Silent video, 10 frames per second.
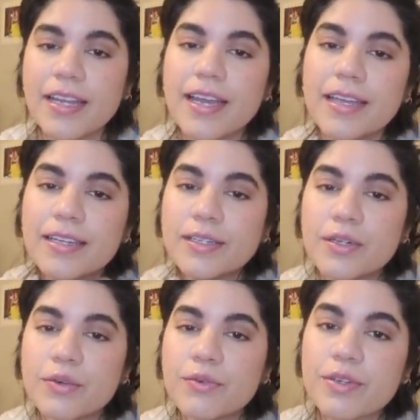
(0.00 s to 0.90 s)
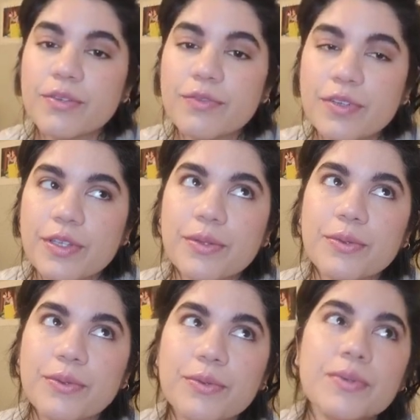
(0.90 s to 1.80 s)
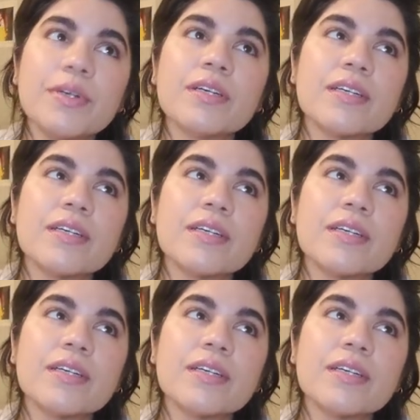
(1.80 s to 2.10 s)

and review